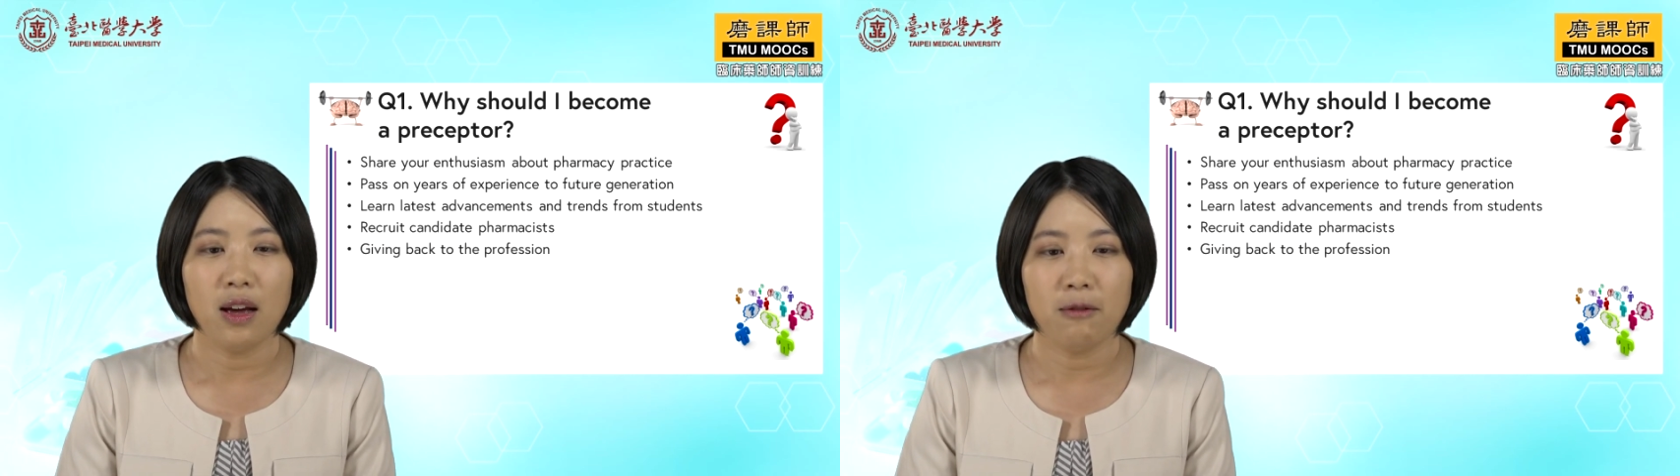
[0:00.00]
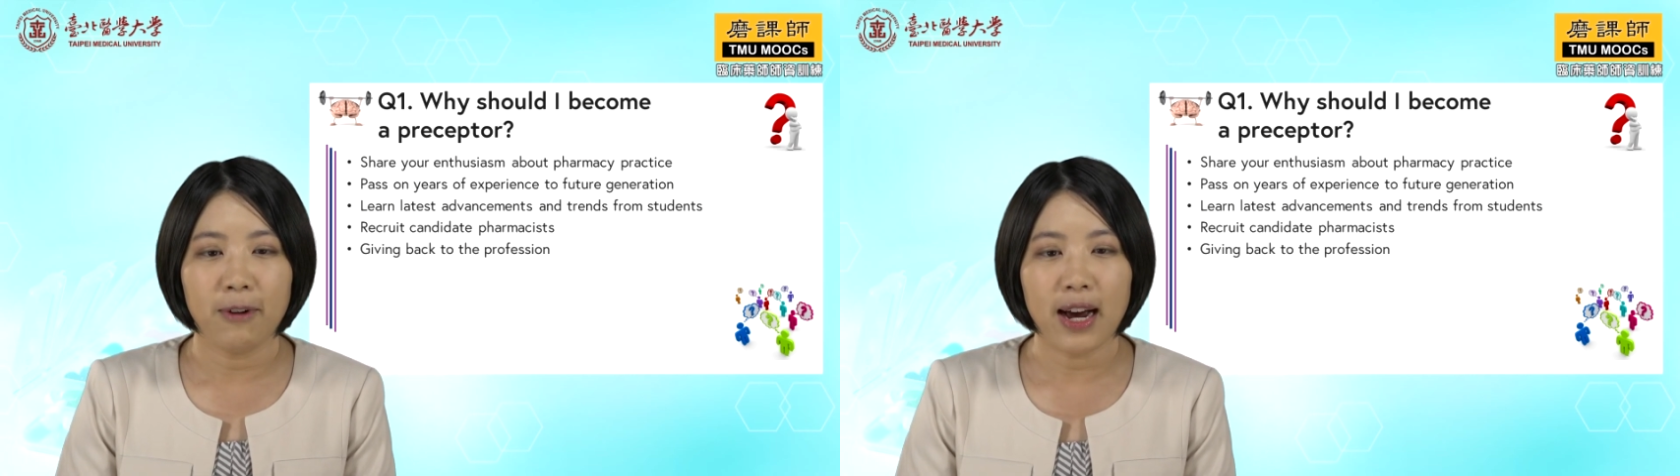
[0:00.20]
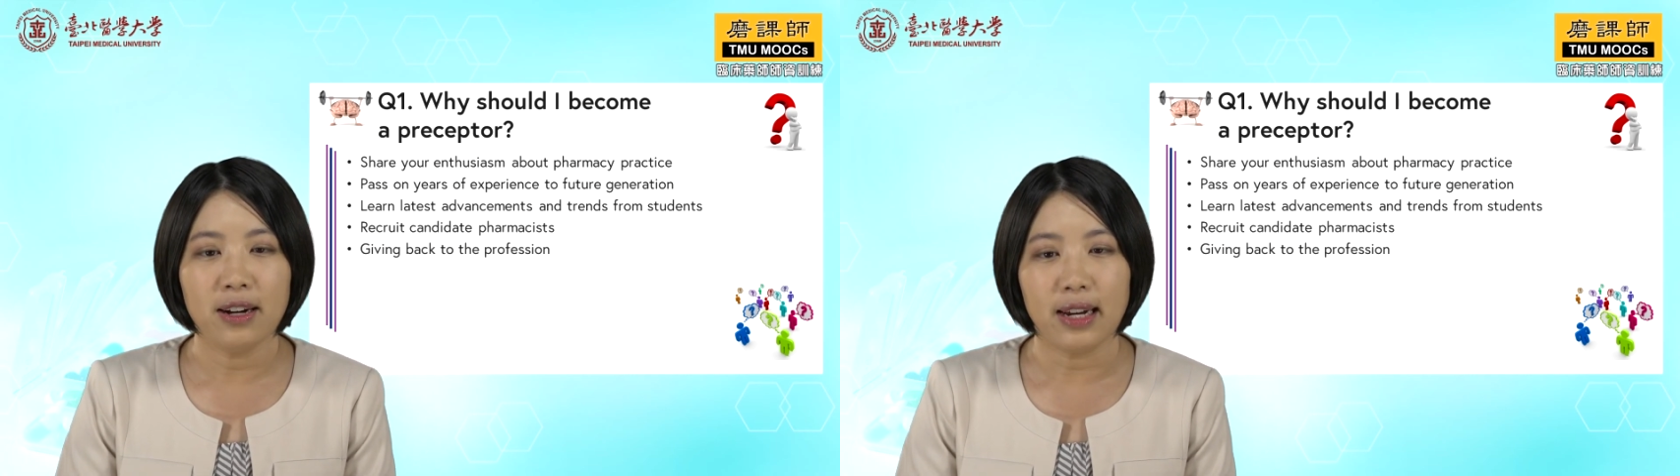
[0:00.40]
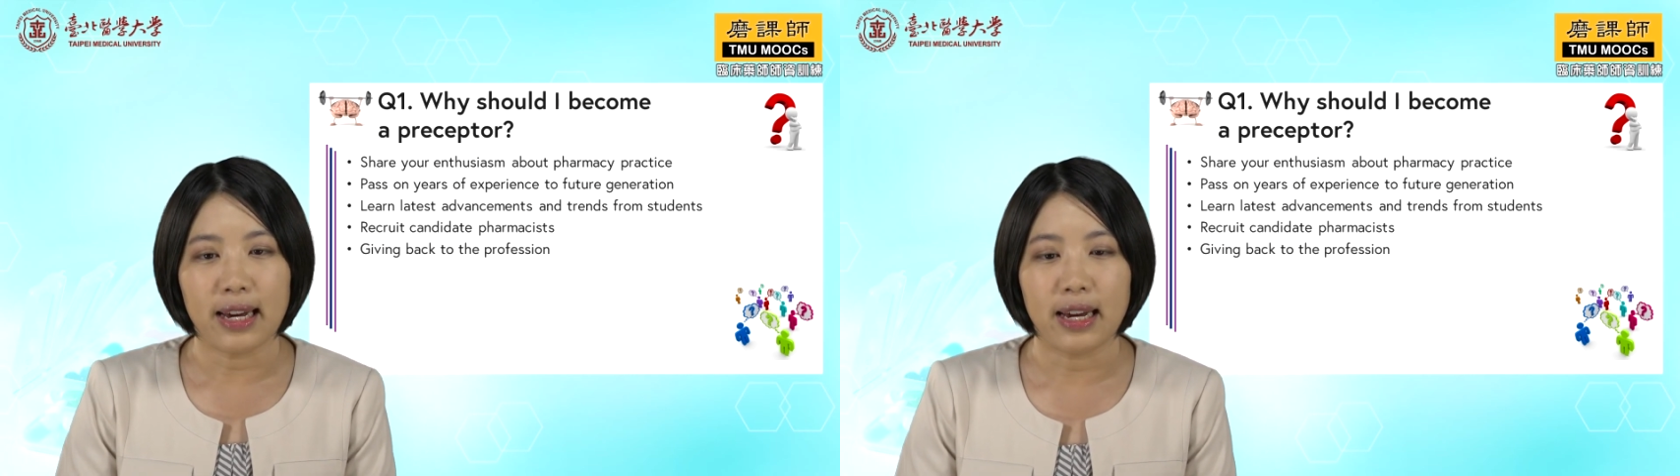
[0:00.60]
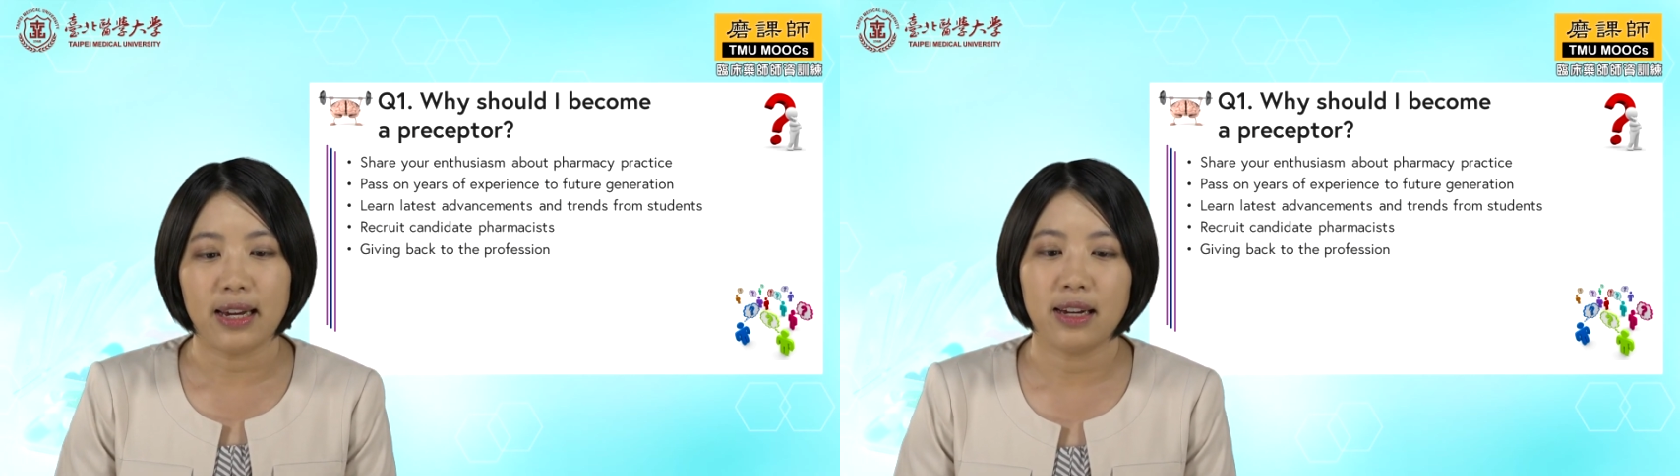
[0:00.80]

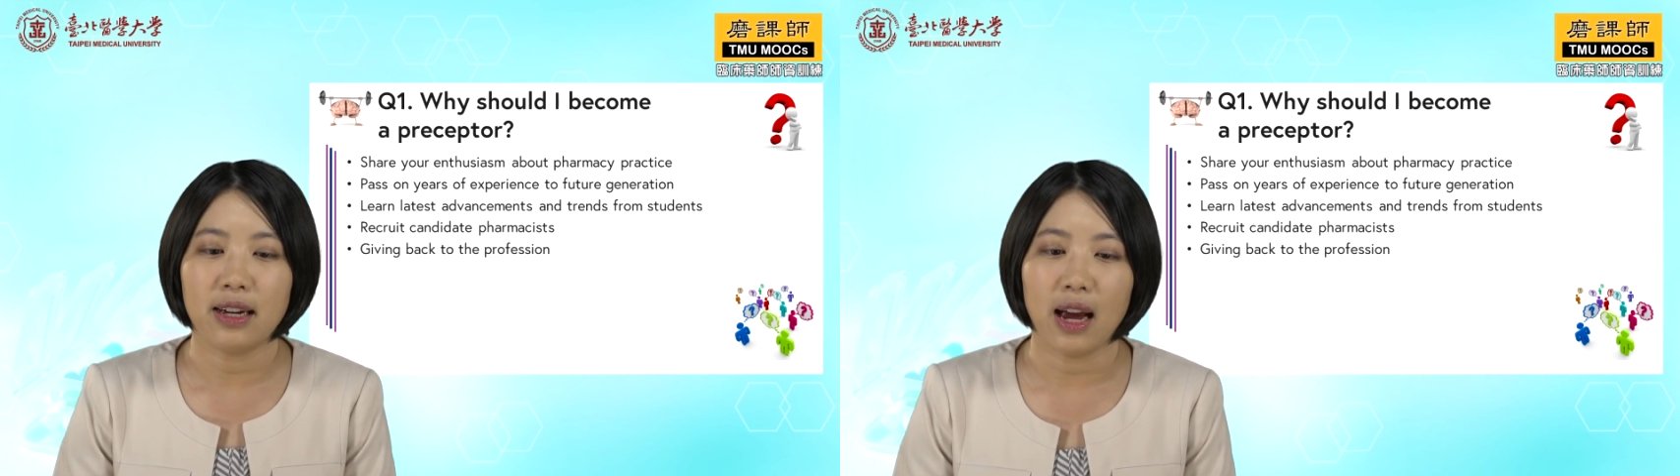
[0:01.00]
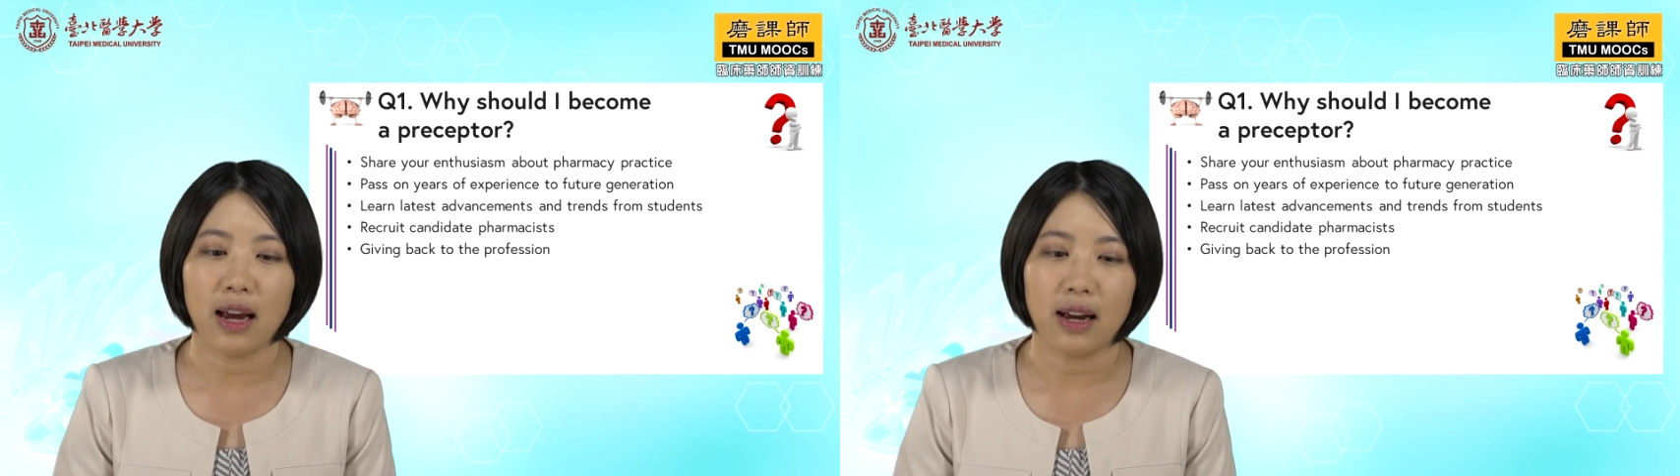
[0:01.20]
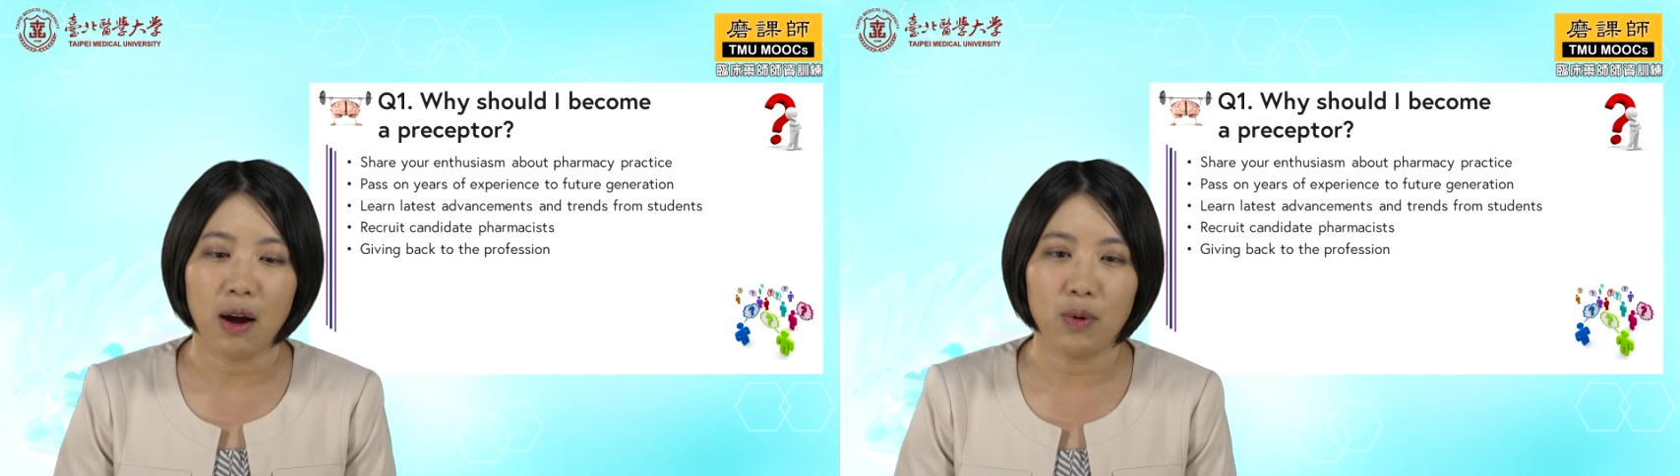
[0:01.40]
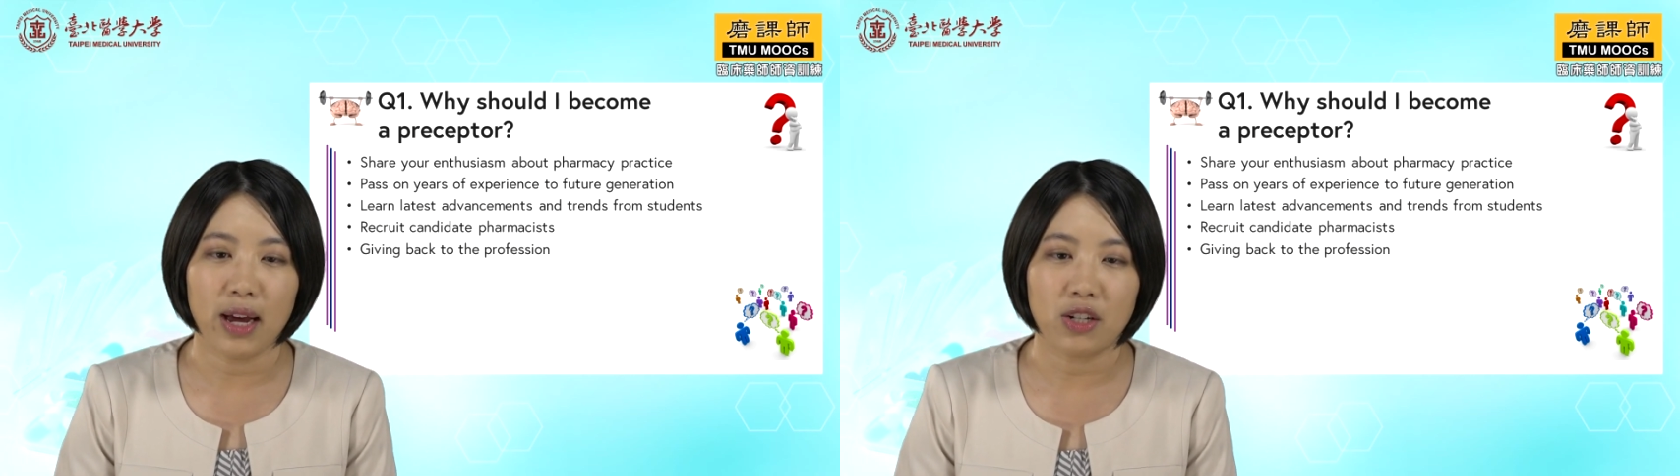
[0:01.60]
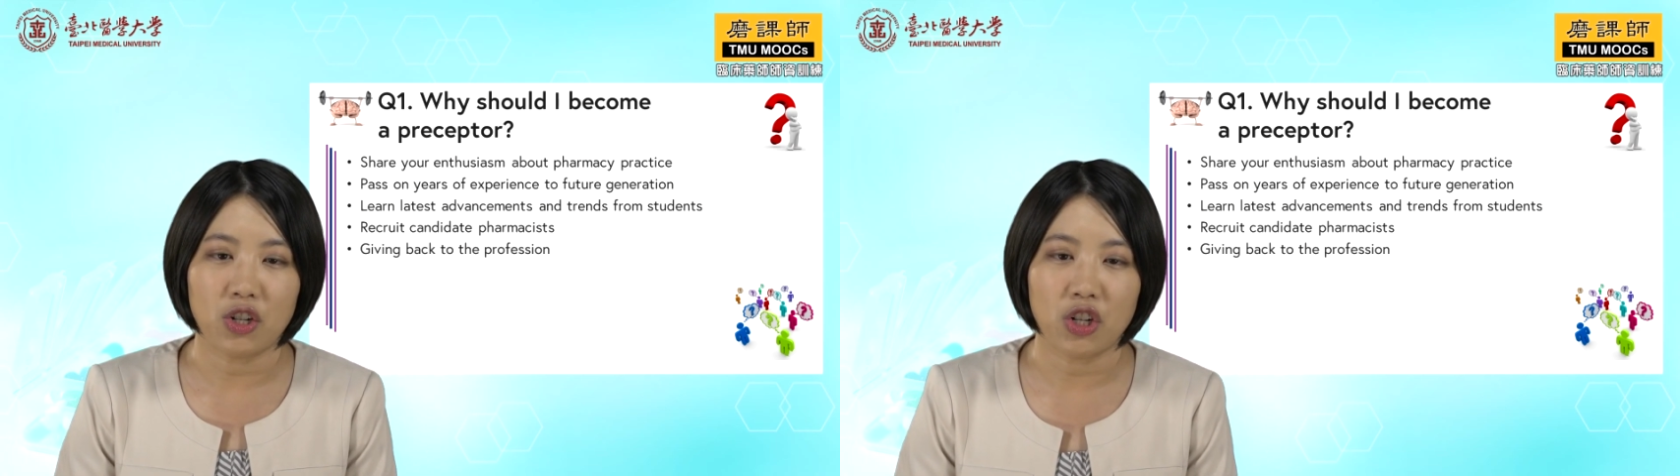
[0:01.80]
Finally, I would like to